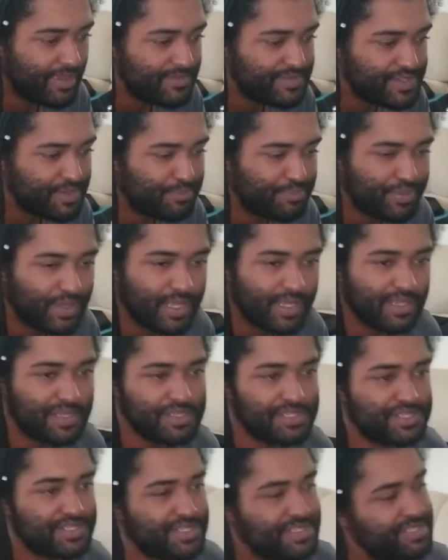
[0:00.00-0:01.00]
some
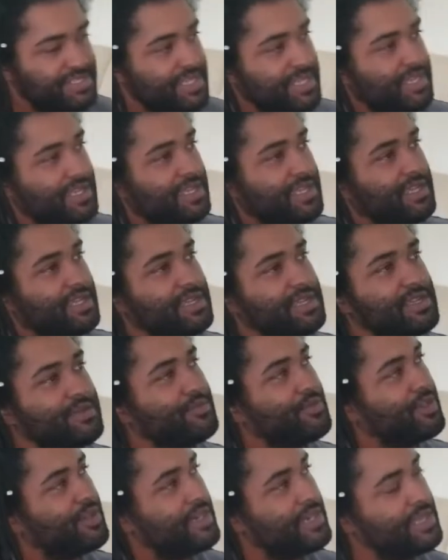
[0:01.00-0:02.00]
playlists
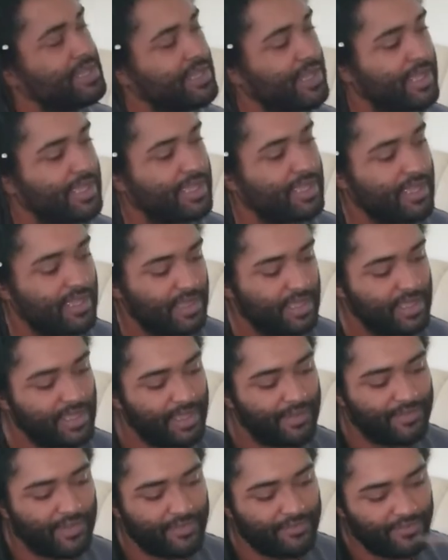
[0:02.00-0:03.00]
where I like,
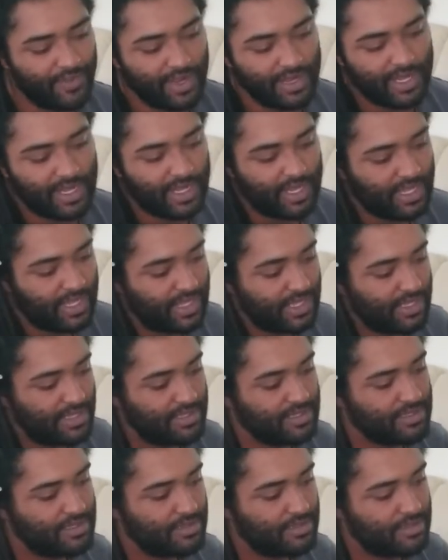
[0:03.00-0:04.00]
if I find any
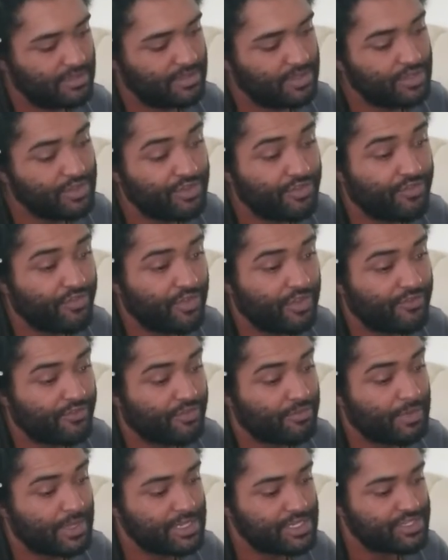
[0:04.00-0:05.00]
useful
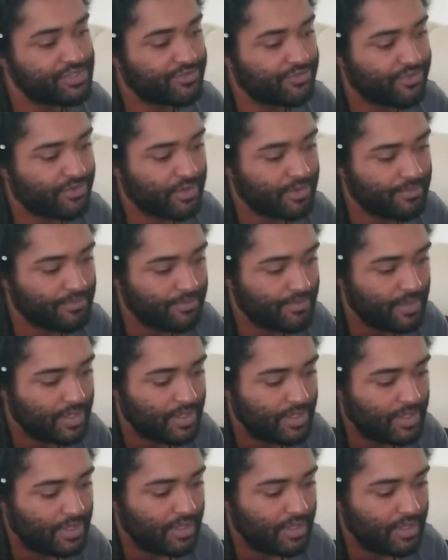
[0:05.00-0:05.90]
information from